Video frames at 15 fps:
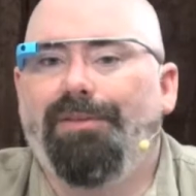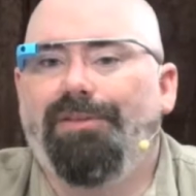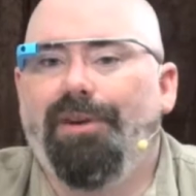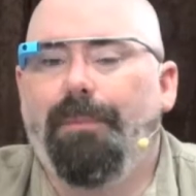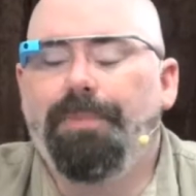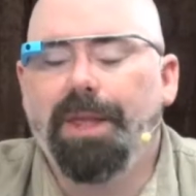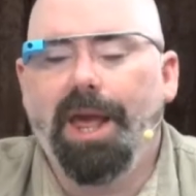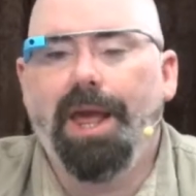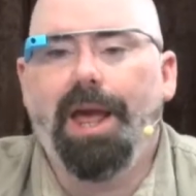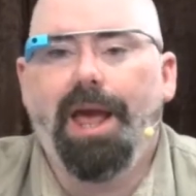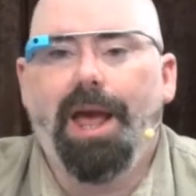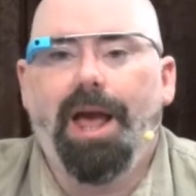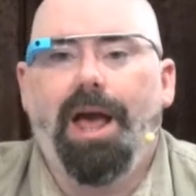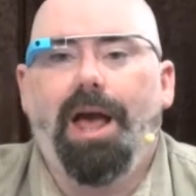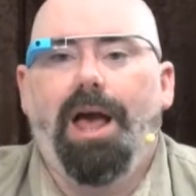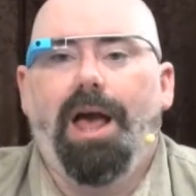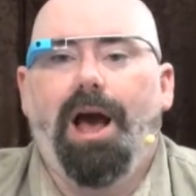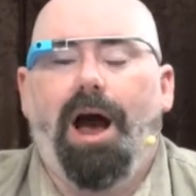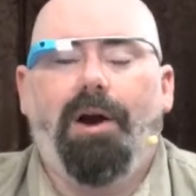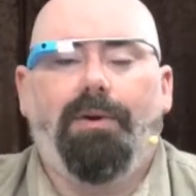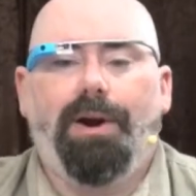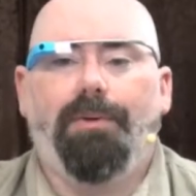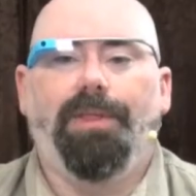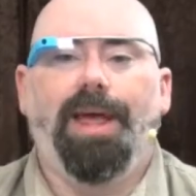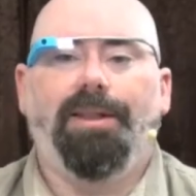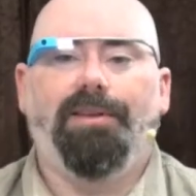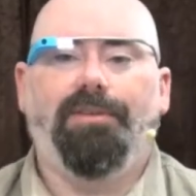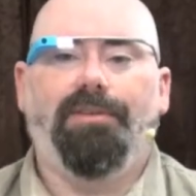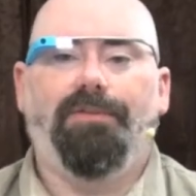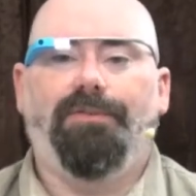So. All right, well, that
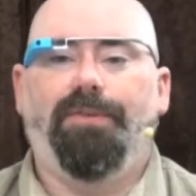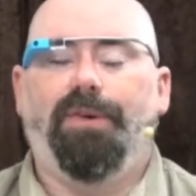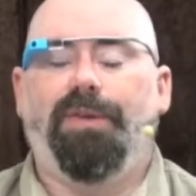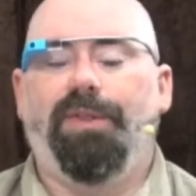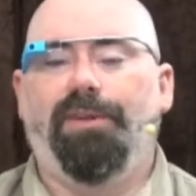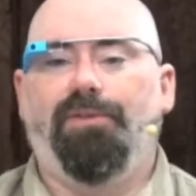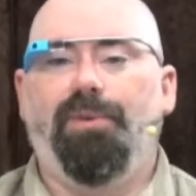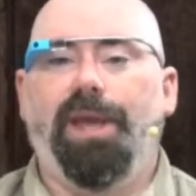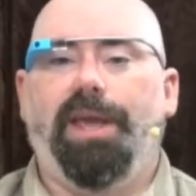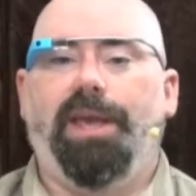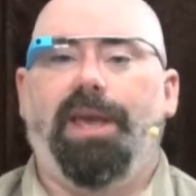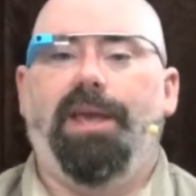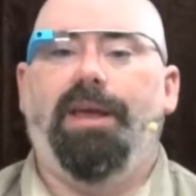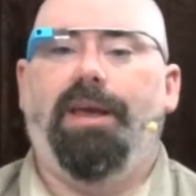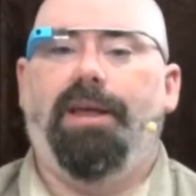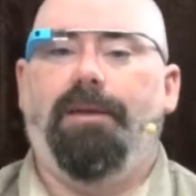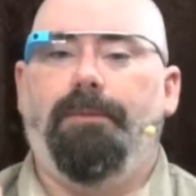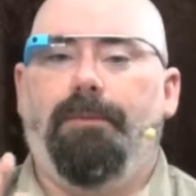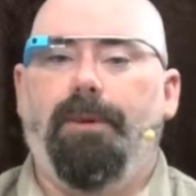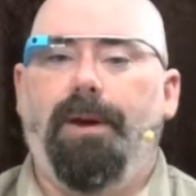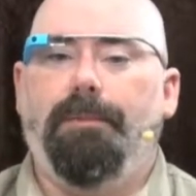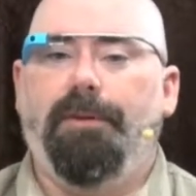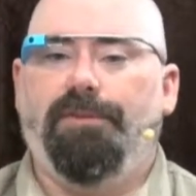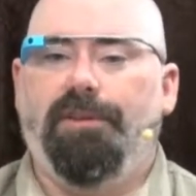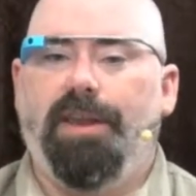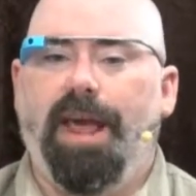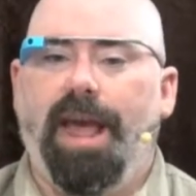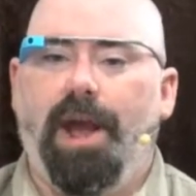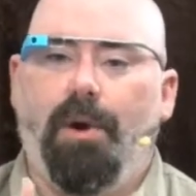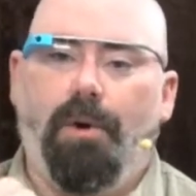does it for This Week in Wearable
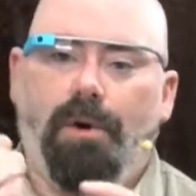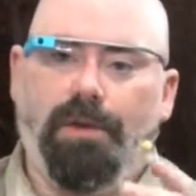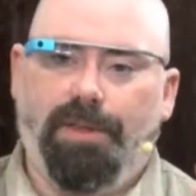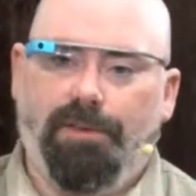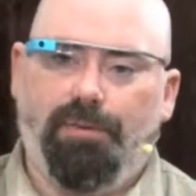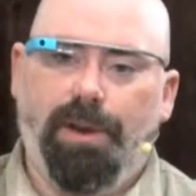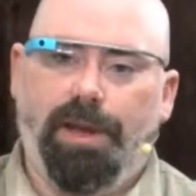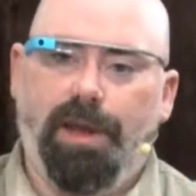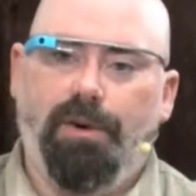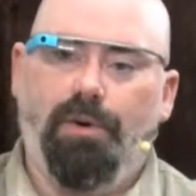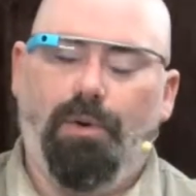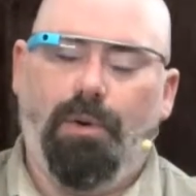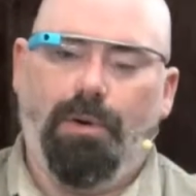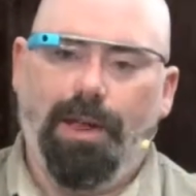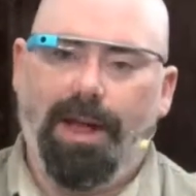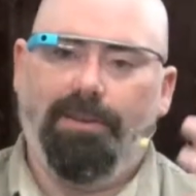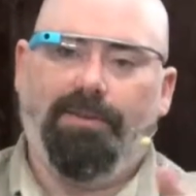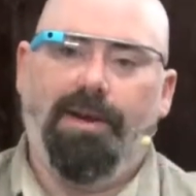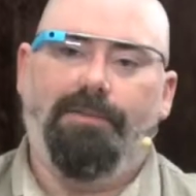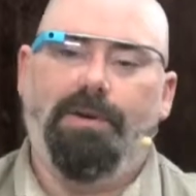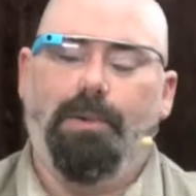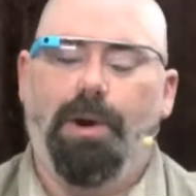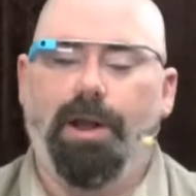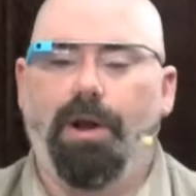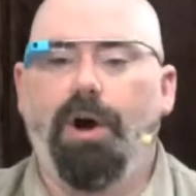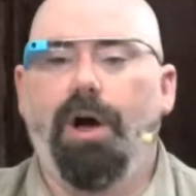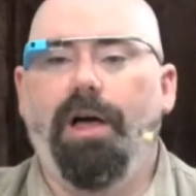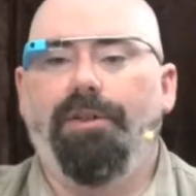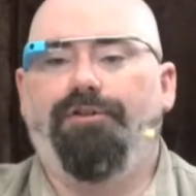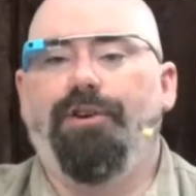Today, or This Week in Google Glass, however you want to
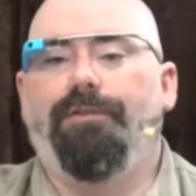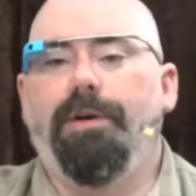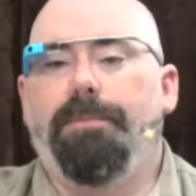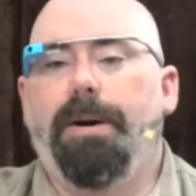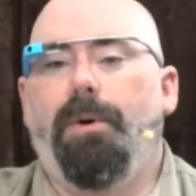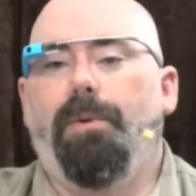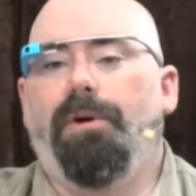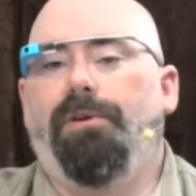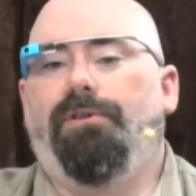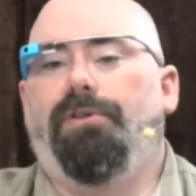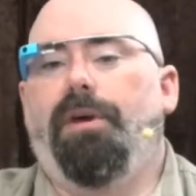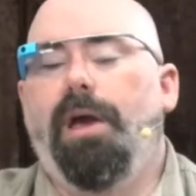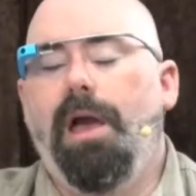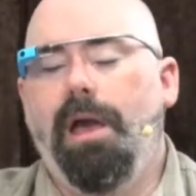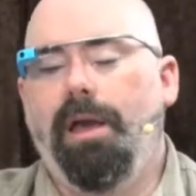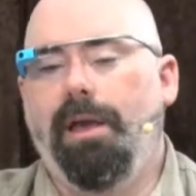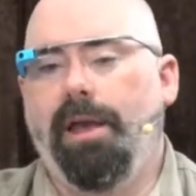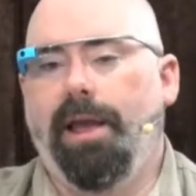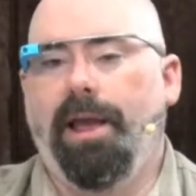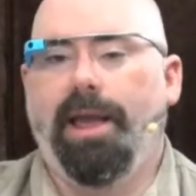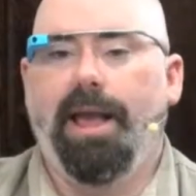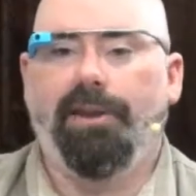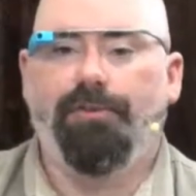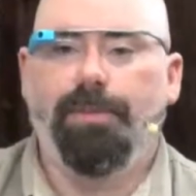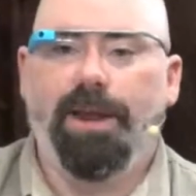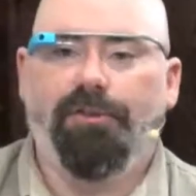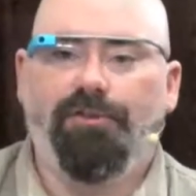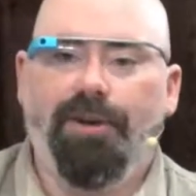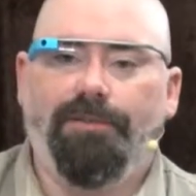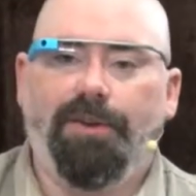call it. Jeffrey Powers, you can catch me
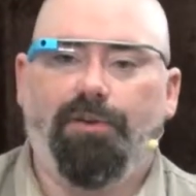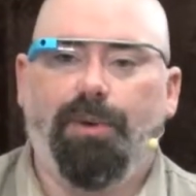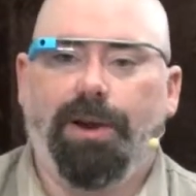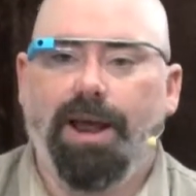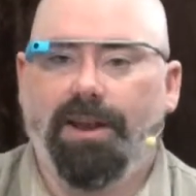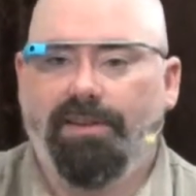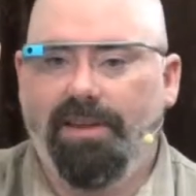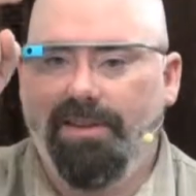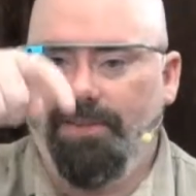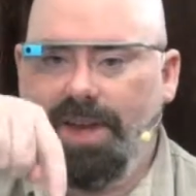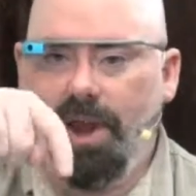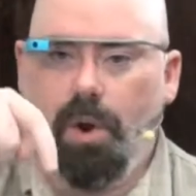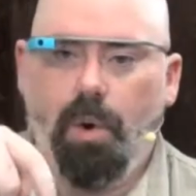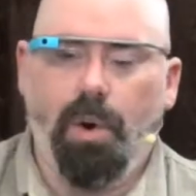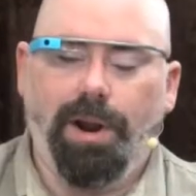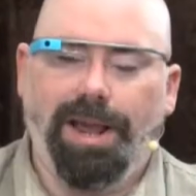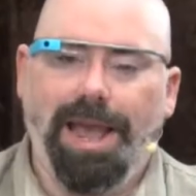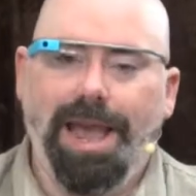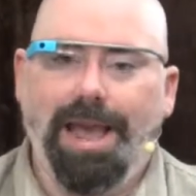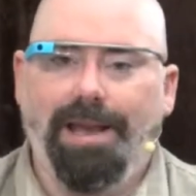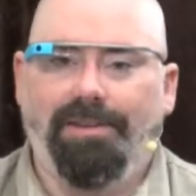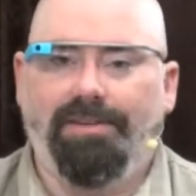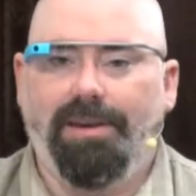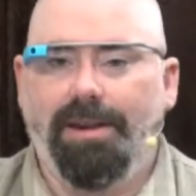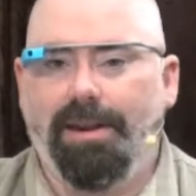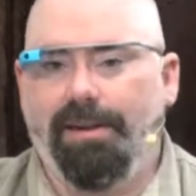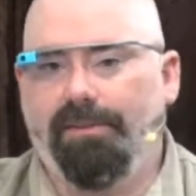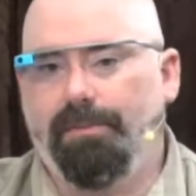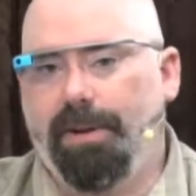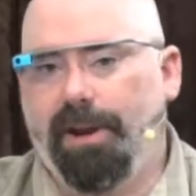at jeff@twig.tv, or Geekazine
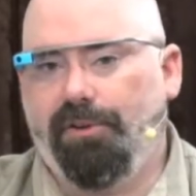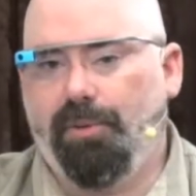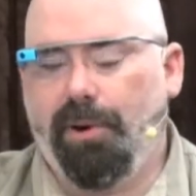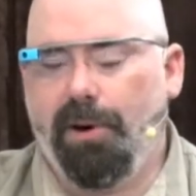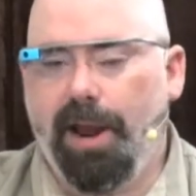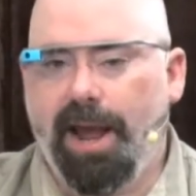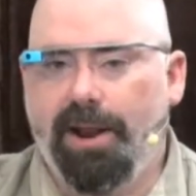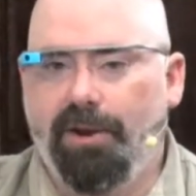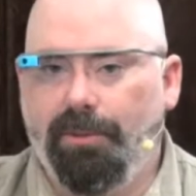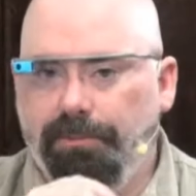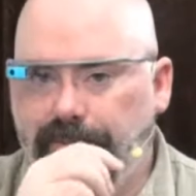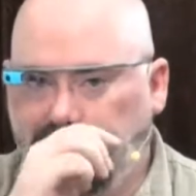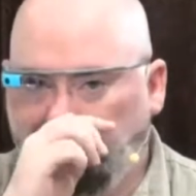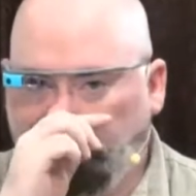is my Twitter handle.